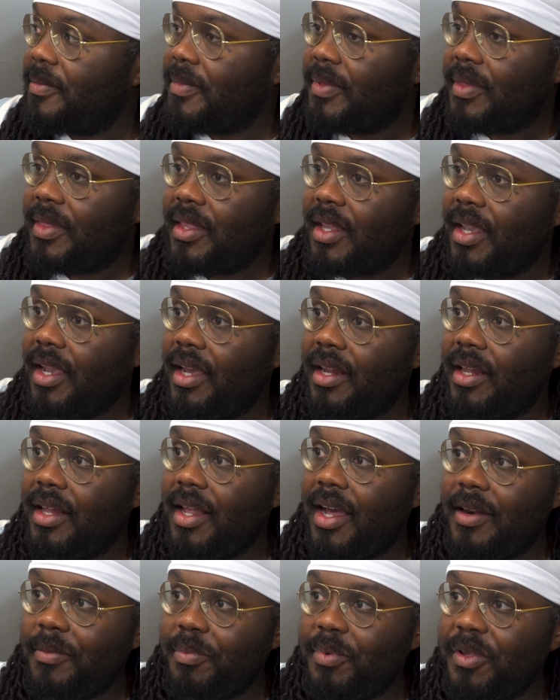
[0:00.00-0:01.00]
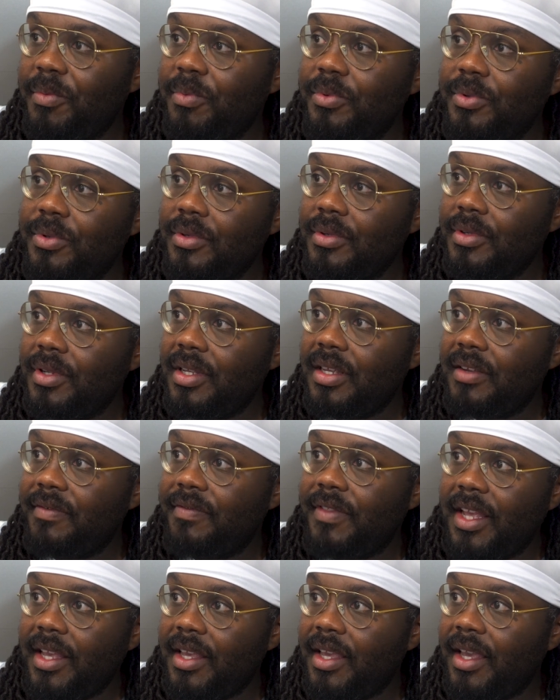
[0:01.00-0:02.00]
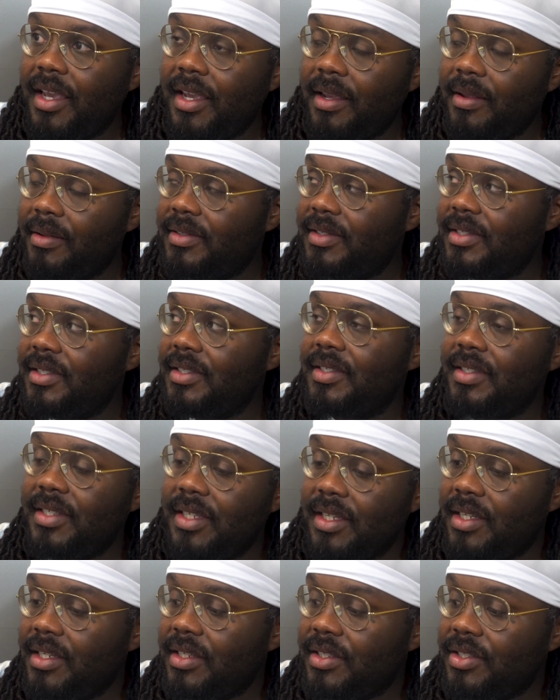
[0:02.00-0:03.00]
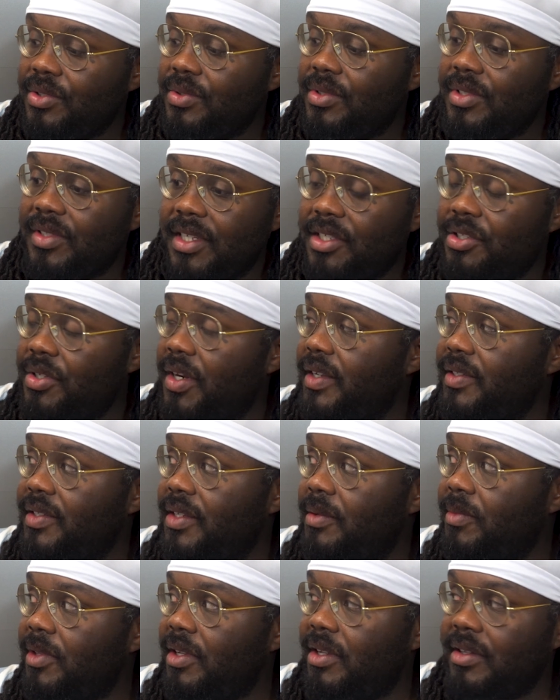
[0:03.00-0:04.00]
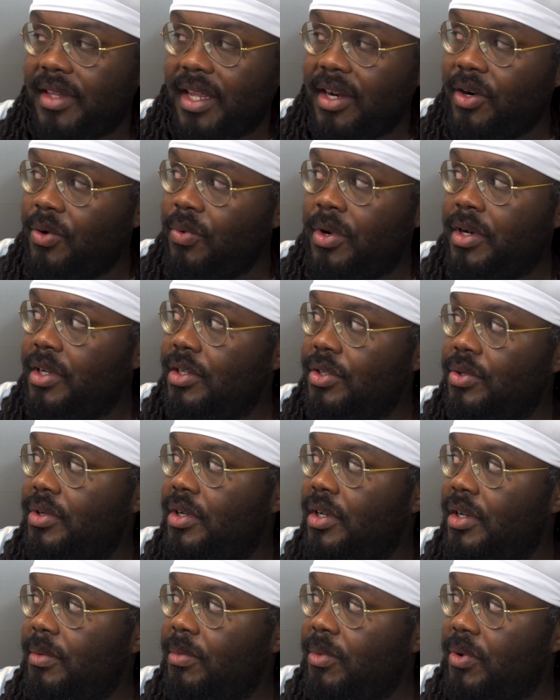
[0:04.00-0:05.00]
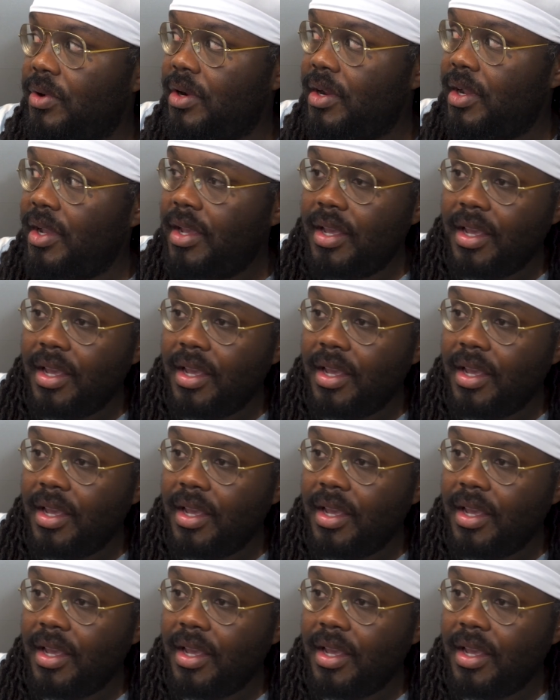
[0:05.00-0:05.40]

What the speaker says: And a lot of people, if they can't succeed as soon as they try something, they don't want to do it anymore.